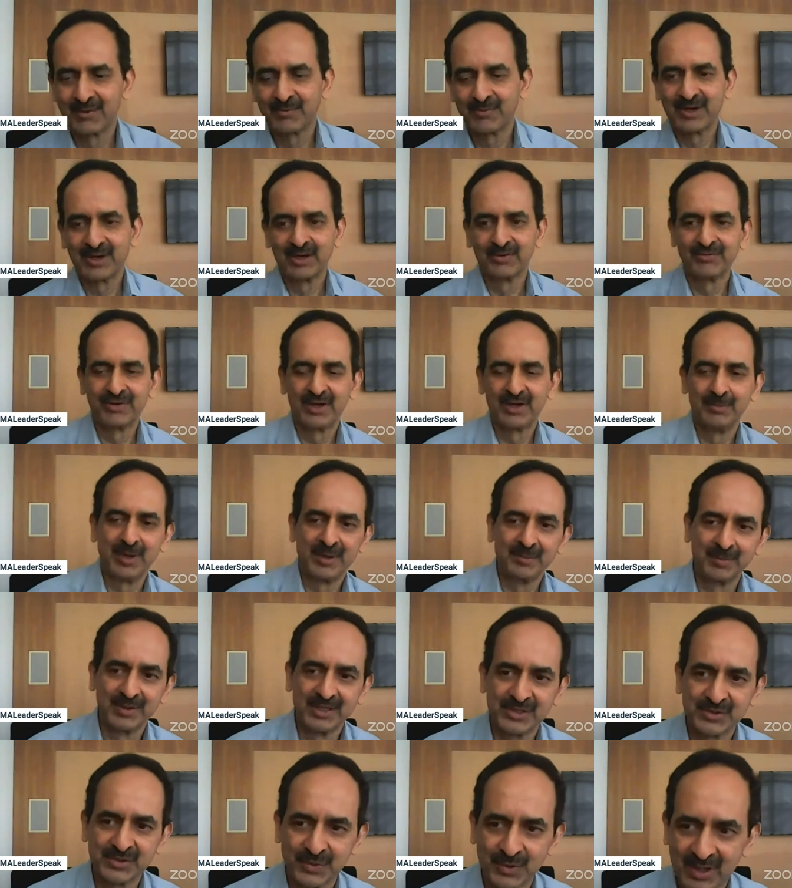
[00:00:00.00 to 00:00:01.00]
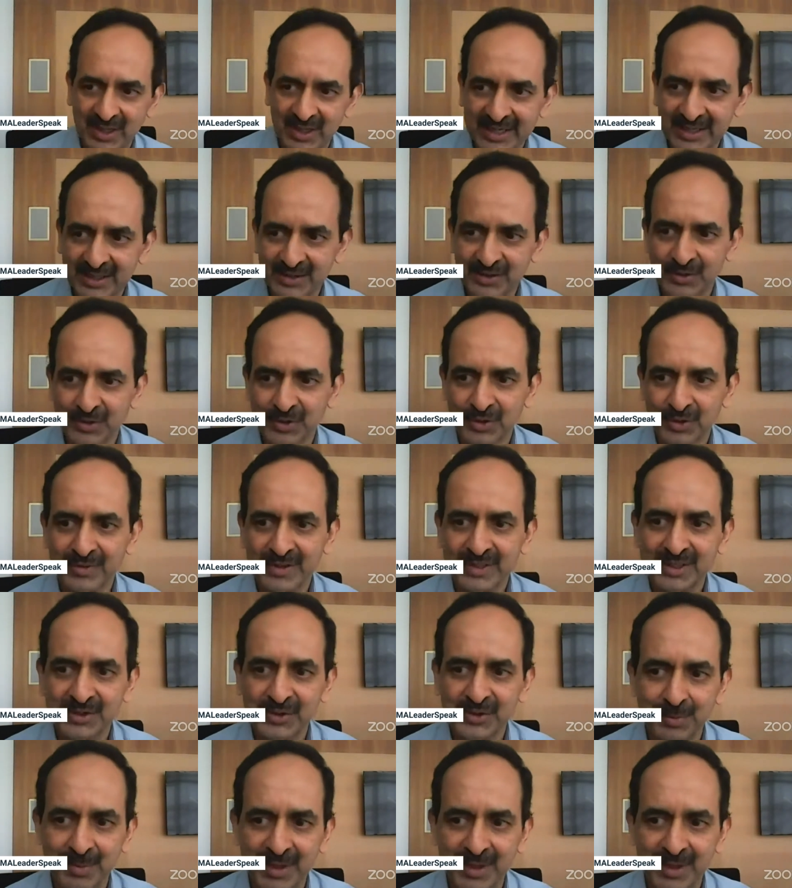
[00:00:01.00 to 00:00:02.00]
one of our members would like to know whether
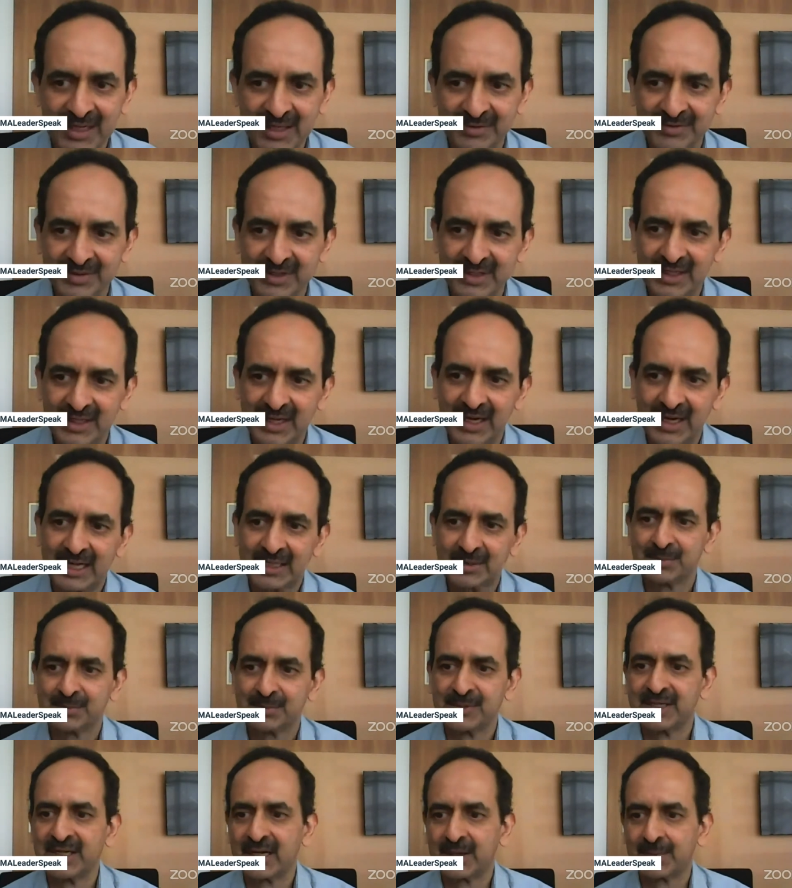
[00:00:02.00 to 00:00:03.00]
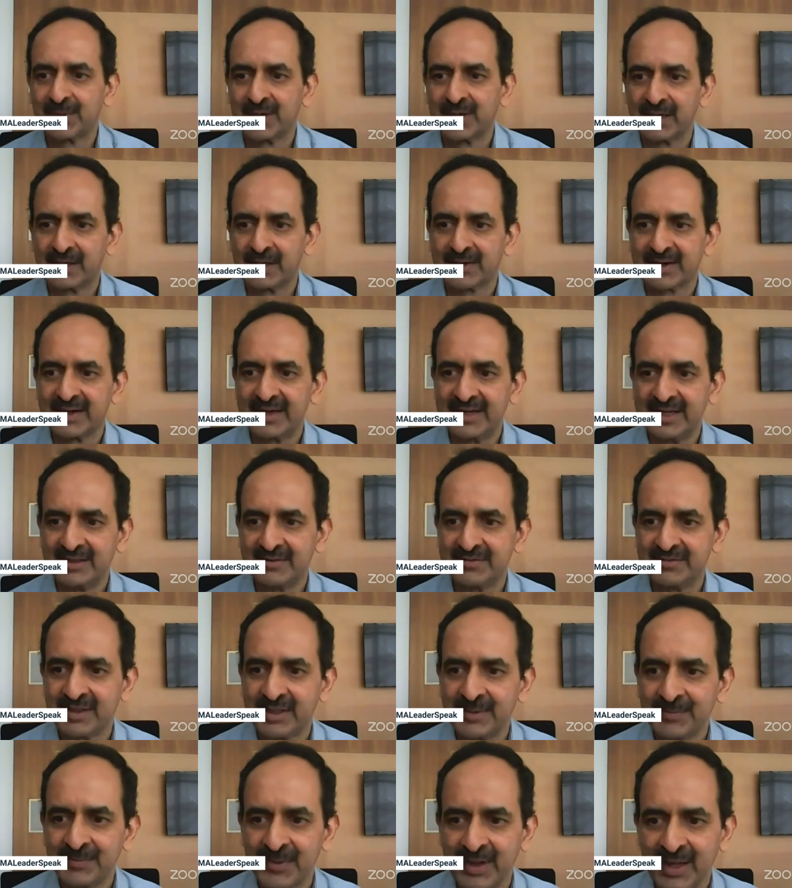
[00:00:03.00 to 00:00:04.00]
you believe the Atmanirbhar drive
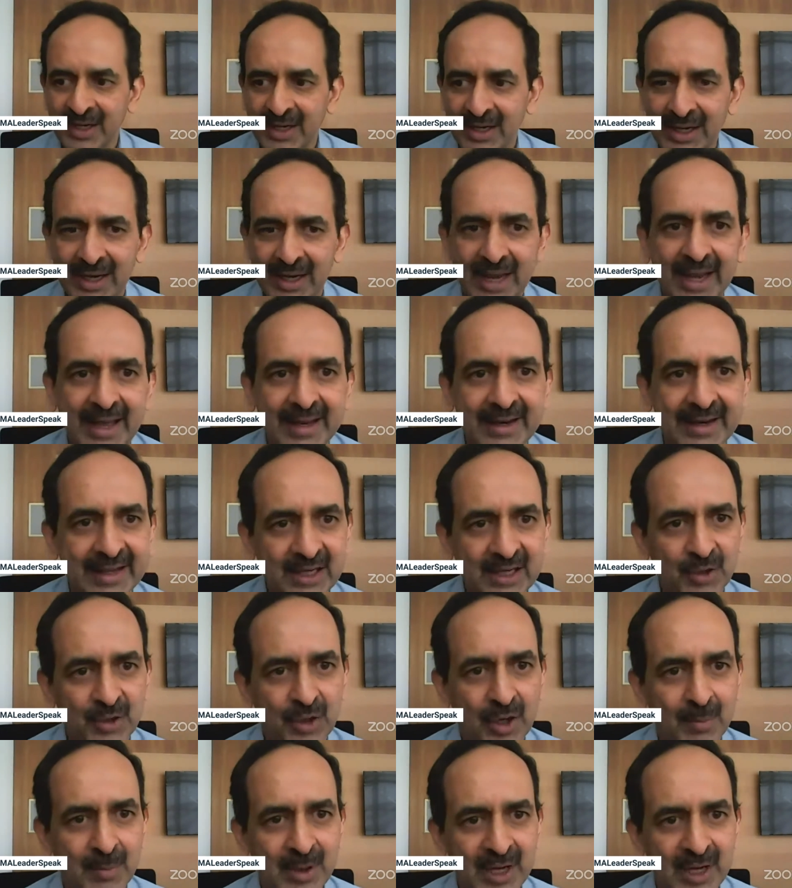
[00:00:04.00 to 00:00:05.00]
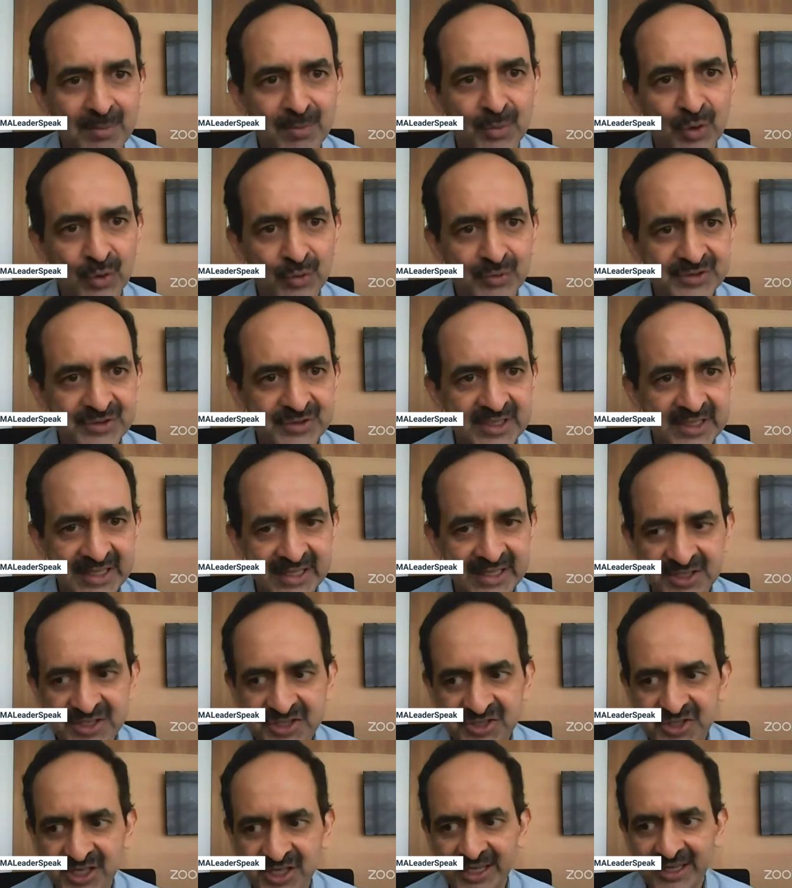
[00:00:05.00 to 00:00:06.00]
and economic moves against
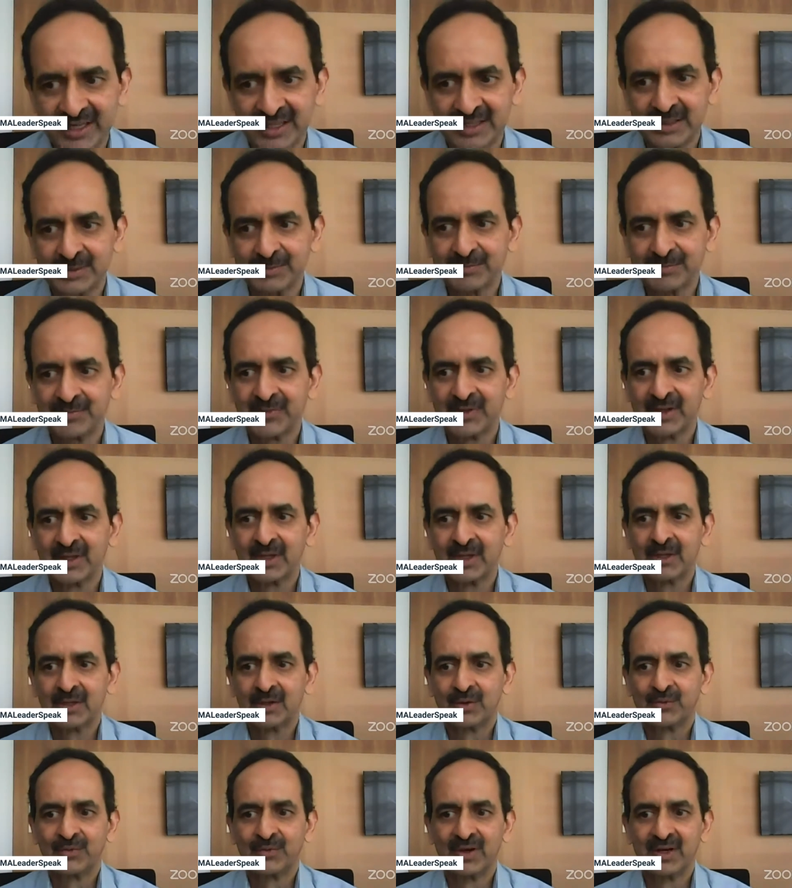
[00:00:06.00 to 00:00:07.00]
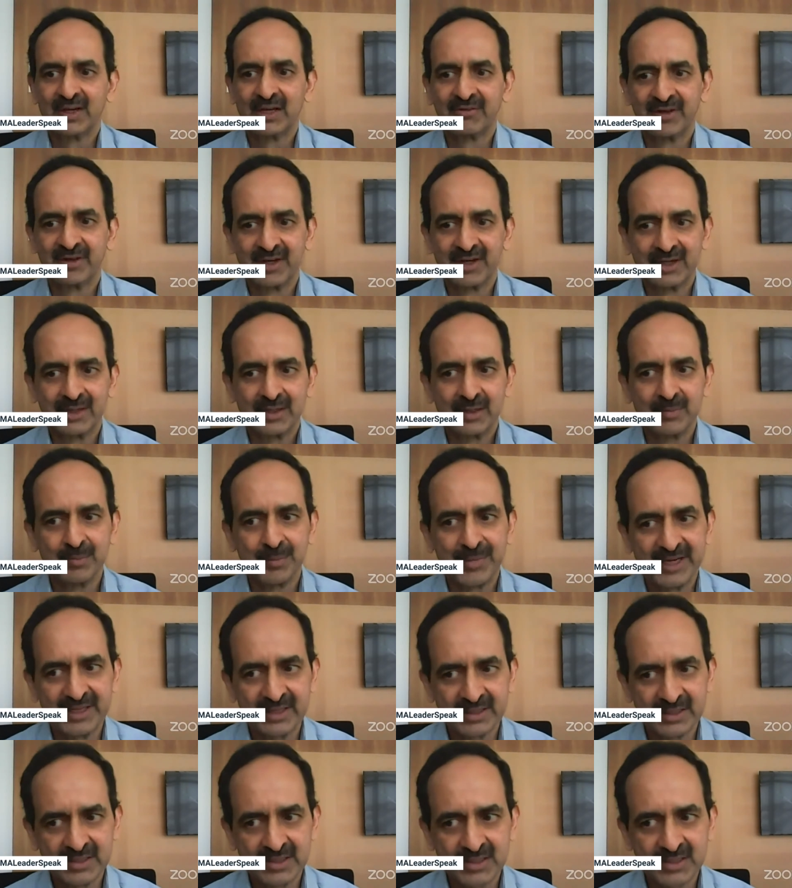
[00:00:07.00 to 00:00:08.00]
China will give an
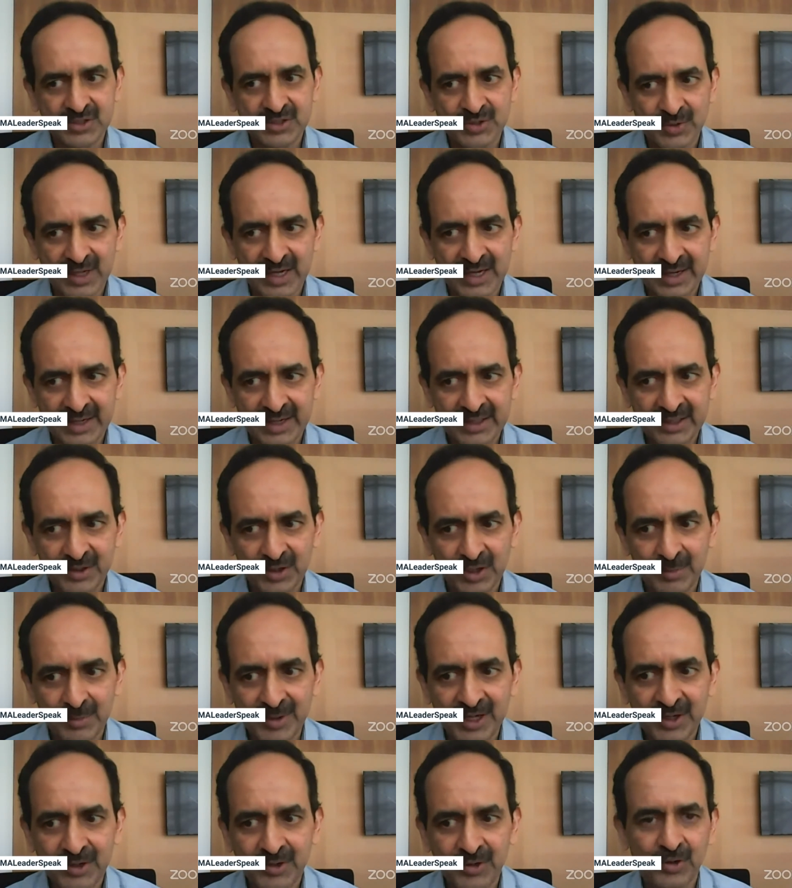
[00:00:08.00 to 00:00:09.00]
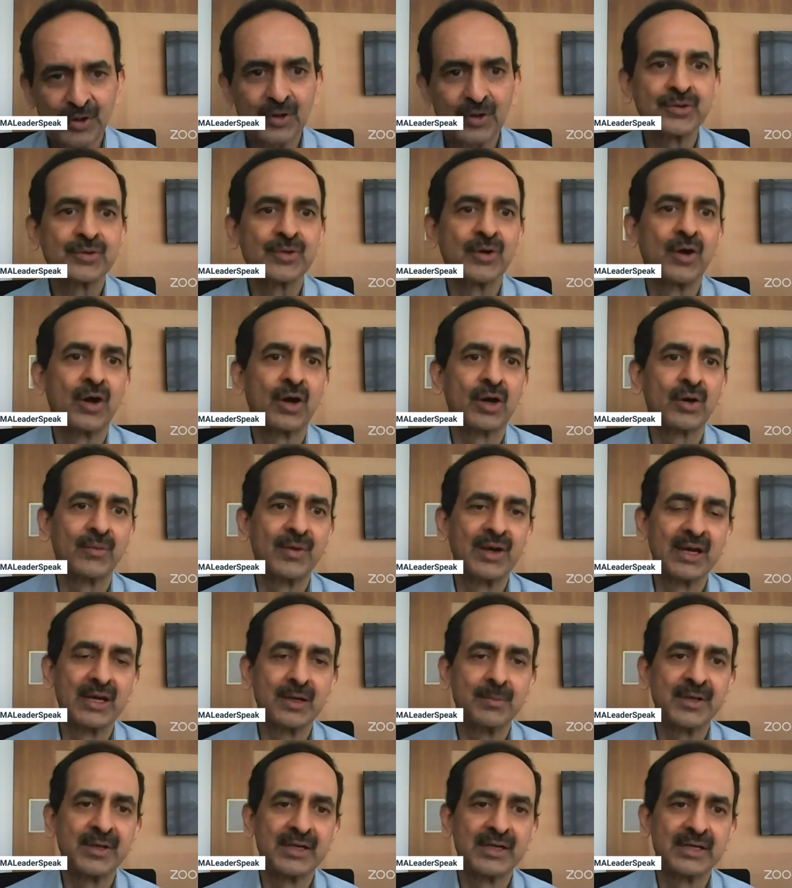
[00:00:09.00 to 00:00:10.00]
impetus to our economic growth, or will
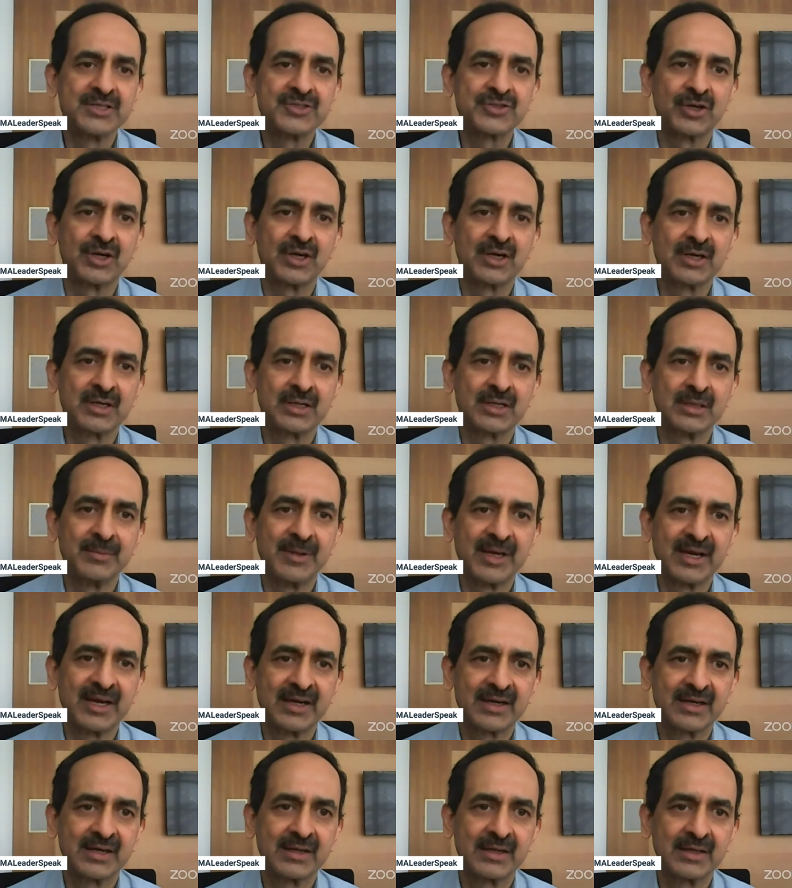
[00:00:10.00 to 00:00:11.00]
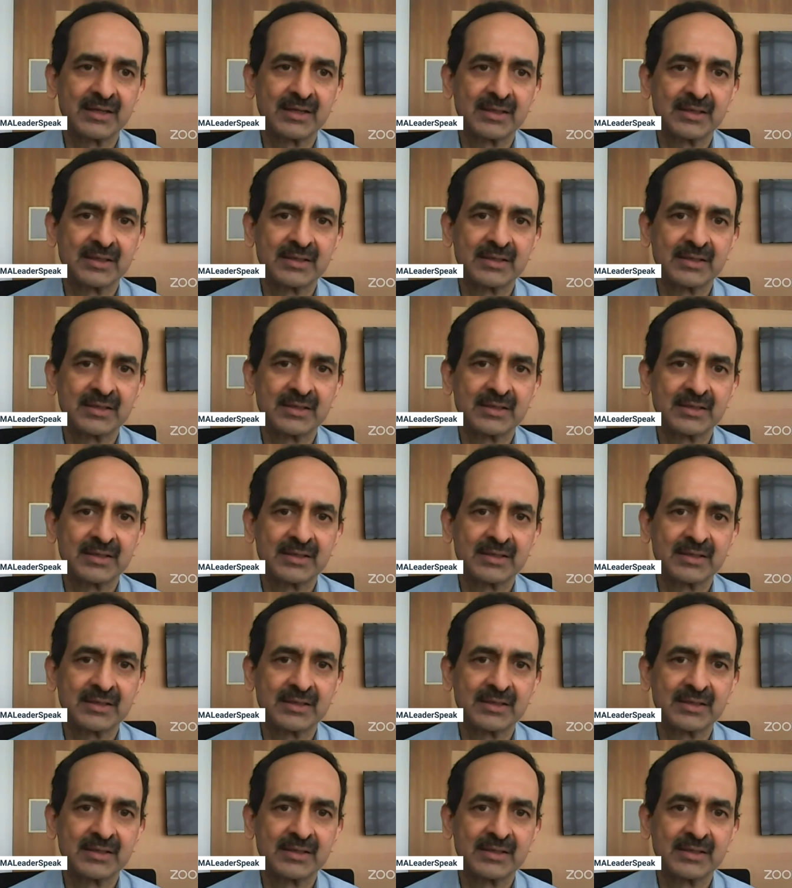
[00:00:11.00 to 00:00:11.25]
it be a short-term irritant?